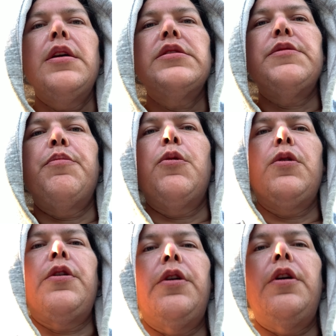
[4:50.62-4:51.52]

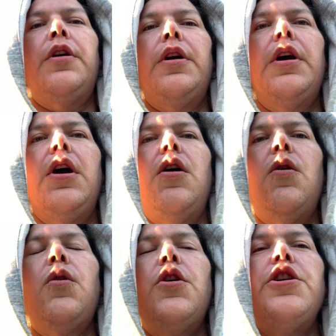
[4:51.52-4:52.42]
supporter.
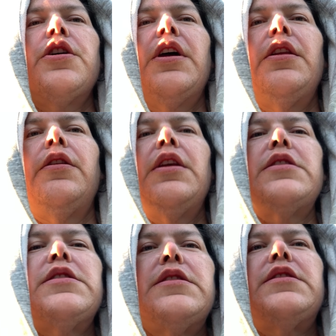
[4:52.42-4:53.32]
Or are you going to
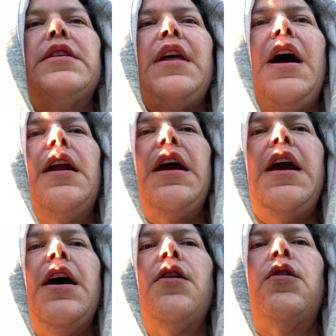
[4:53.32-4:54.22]
listen to that
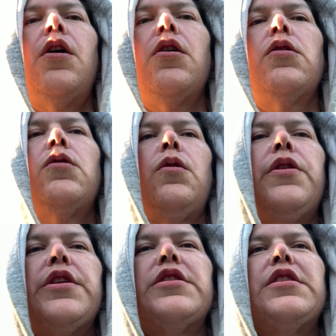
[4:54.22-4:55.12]
aunt or uncle
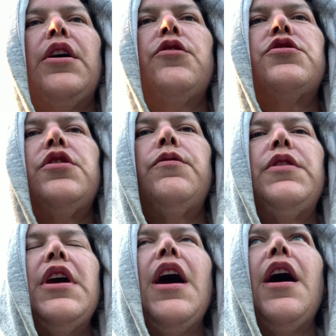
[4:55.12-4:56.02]
that tells you,
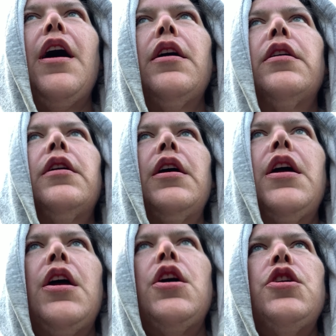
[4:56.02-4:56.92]
yeah,
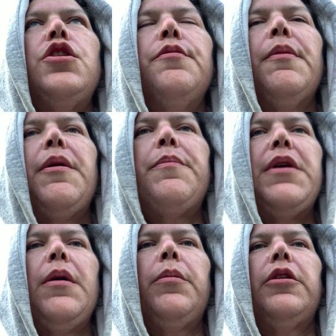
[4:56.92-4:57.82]
You might be
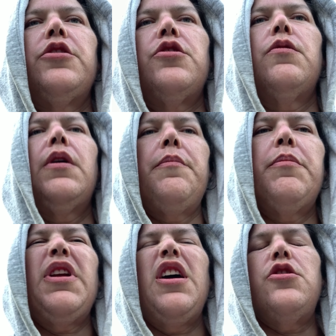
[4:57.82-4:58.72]
able to do it,
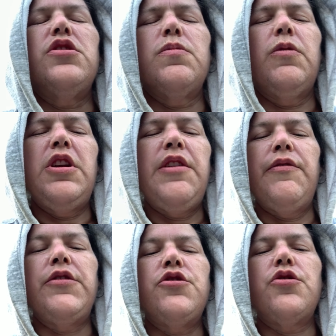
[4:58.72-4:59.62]
but I just wouldn't
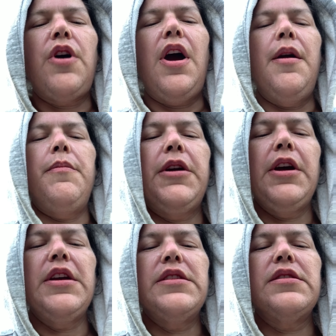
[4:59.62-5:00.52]
even try
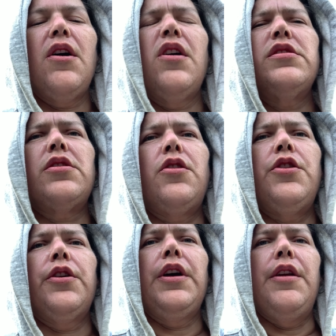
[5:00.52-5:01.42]
because odds are
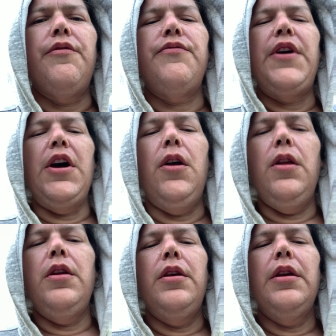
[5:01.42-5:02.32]
you're going to fail.
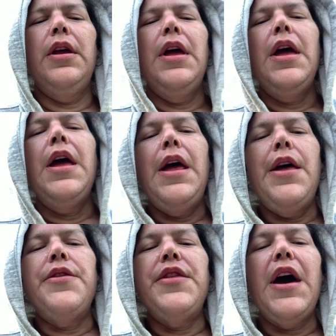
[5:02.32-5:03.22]

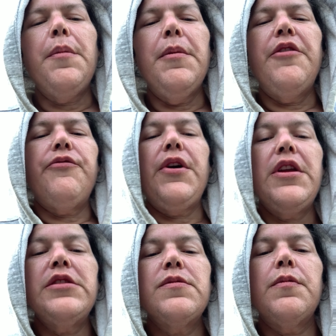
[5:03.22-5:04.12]
That, my
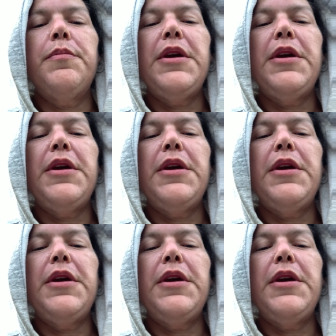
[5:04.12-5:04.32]
friends, would